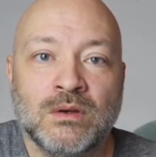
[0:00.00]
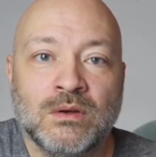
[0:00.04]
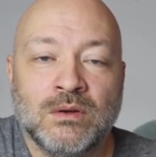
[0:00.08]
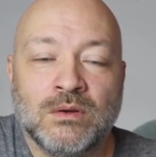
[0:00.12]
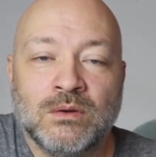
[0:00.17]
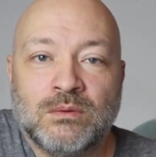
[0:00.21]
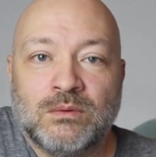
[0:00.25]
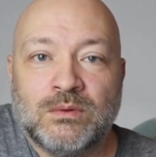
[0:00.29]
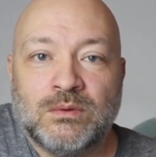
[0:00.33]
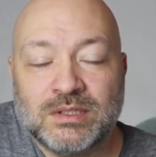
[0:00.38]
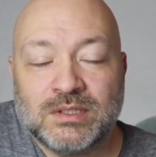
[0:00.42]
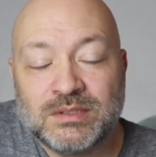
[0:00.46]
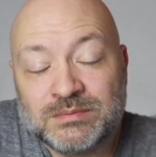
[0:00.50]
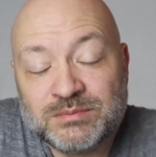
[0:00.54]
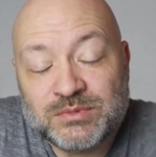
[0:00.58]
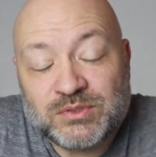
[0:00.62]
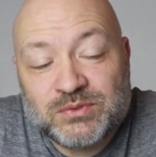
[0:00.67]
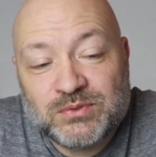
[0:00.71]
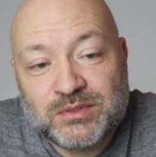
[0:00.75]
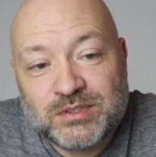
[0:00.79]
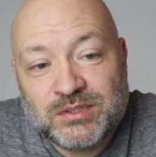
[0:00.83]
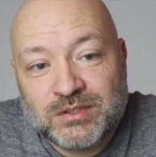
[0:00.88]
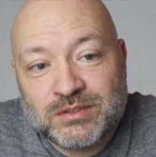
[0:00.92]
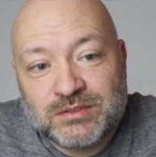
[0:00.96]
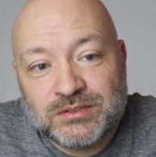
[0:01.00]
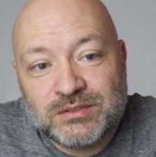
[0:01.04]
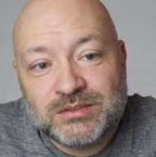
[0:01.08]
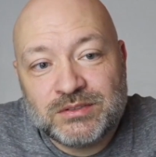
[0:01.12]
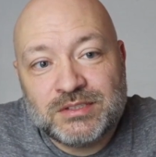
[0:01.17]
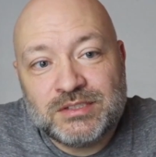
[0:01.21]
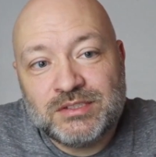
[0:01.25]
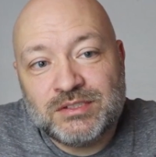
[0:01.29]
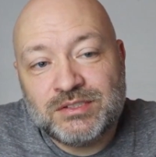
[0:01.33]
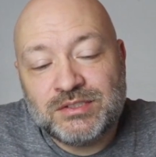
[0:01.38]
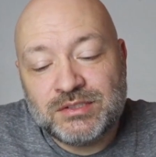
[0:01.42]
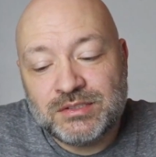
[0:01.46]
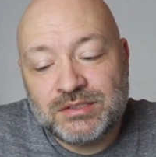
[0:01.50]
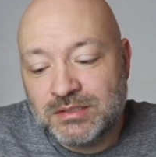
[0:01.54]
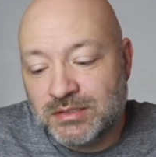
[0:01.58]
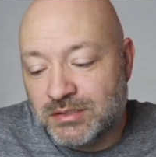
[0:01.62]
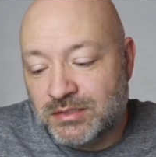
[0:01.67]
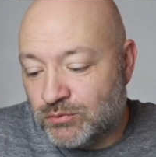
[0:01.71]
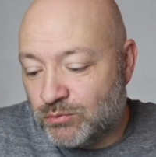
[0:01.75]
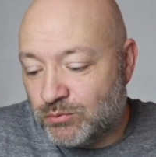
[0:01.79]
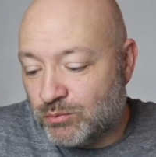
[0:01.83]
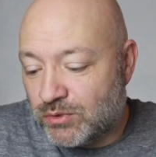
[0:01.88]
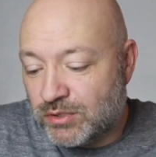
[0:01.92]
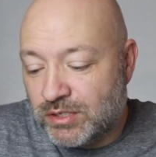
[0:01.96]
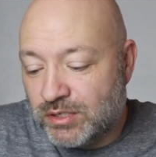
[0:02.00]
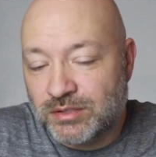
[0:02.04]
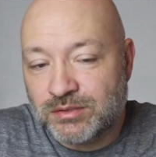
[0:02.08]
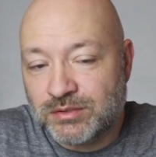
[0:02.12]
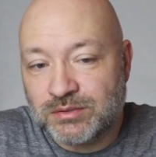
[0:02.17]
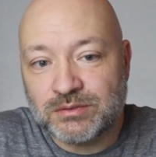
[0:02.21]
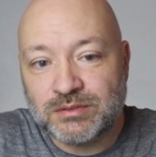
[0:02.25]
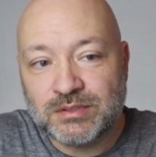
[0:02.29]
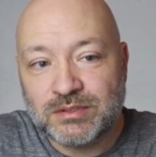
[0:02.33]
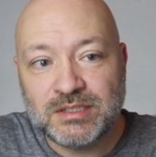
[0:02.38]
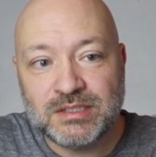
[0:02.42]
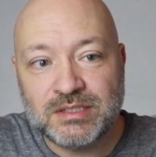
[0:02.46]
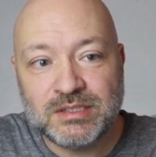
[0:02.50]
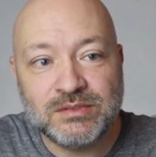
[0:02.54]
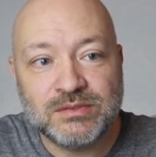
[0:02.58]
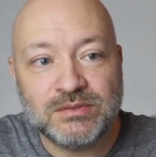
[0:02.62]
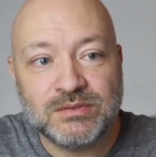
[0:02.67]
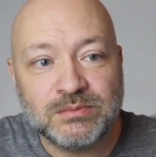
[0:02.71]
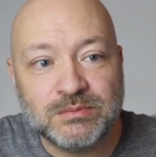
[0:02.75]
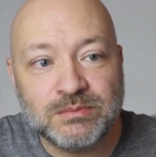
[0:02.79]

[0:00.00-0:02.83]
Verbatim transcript: Welcome to another edition of Bright Arrays.